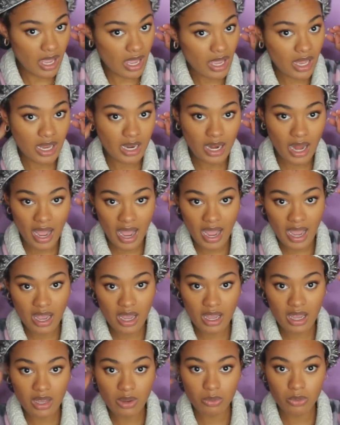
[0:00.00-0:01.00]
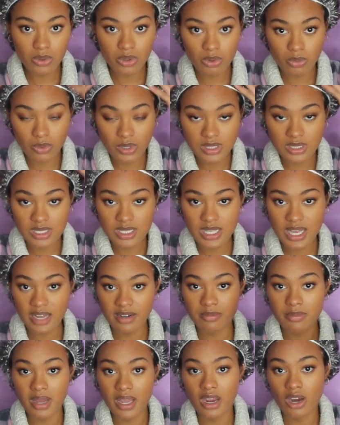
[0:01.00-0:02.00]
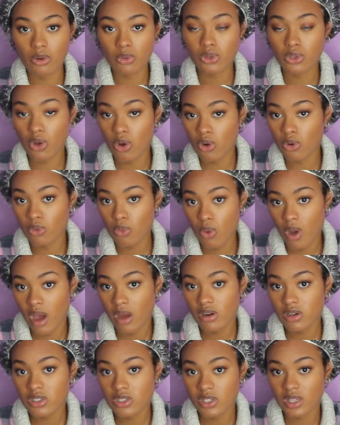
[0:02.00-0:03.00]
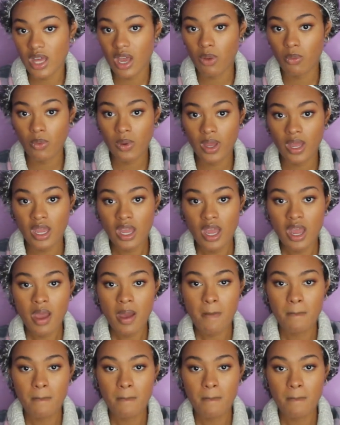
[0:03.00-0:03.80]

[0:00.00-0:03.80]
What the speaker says: and I will rinse this out of my hair with cold water so that way